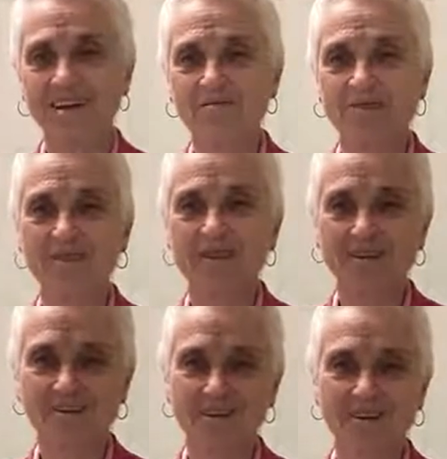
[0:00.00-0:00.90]
They're very
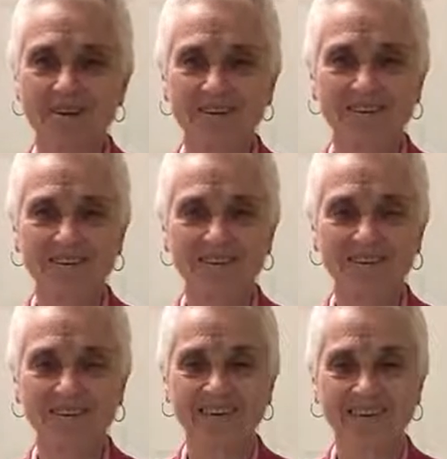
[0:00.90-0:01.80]
austere,
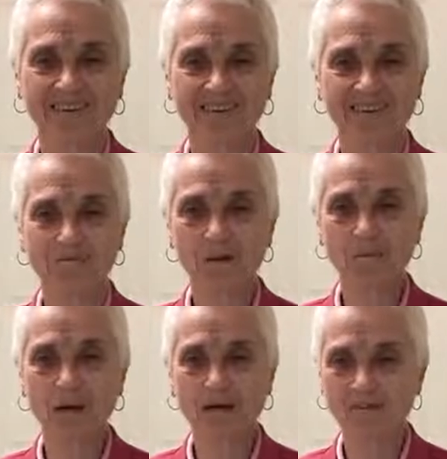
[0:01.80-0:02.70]

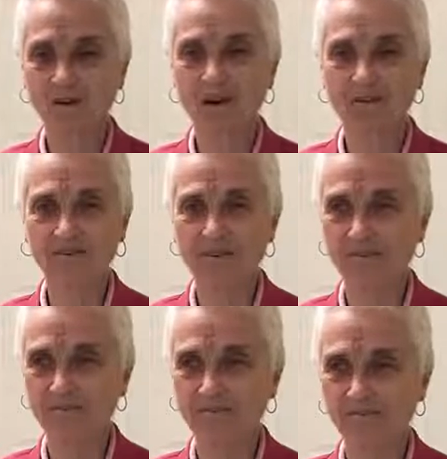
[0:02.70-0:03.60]
minimize all
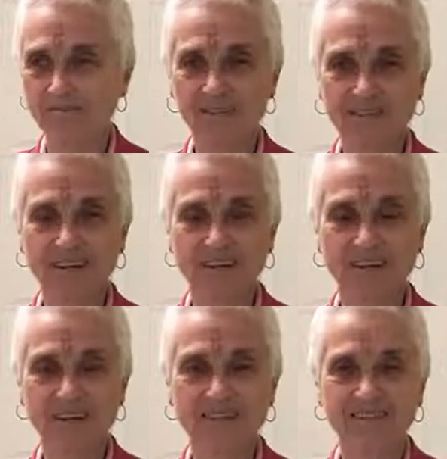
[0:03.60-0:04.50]
their
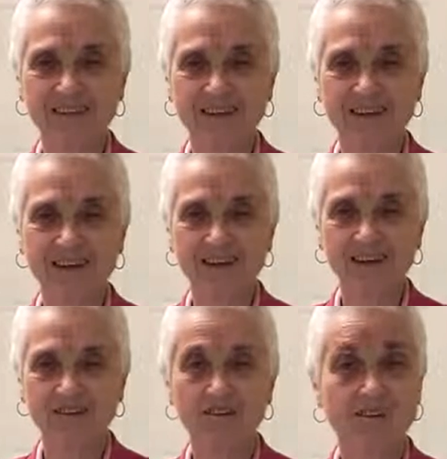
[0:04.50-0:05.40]
necessities
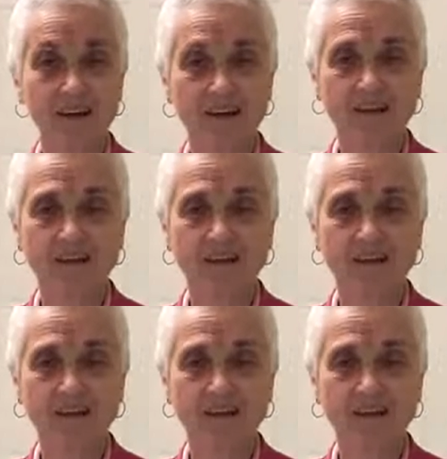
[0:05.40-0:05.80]
and chant.